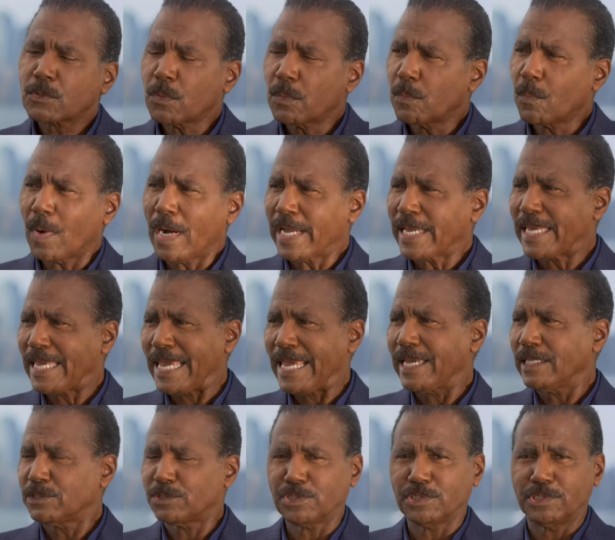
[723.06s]
So why
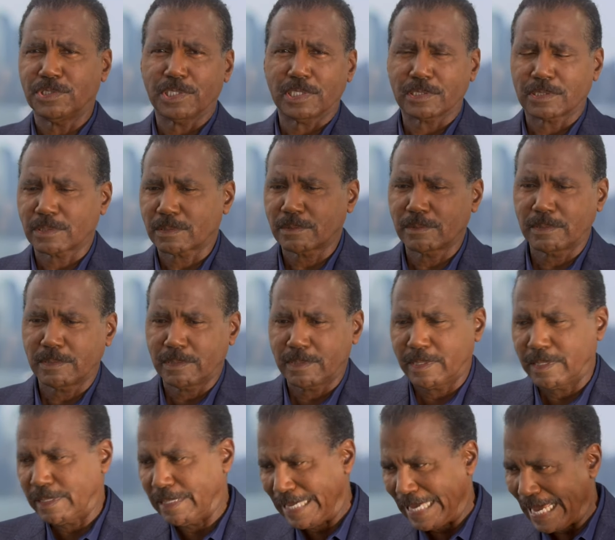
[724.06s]
can't you just
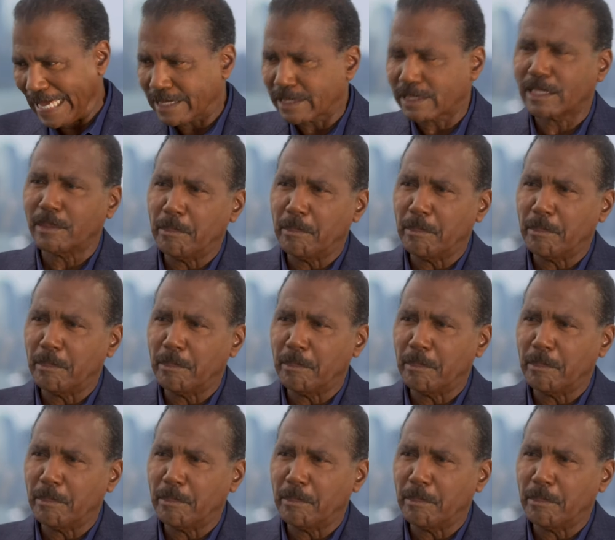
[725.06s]
get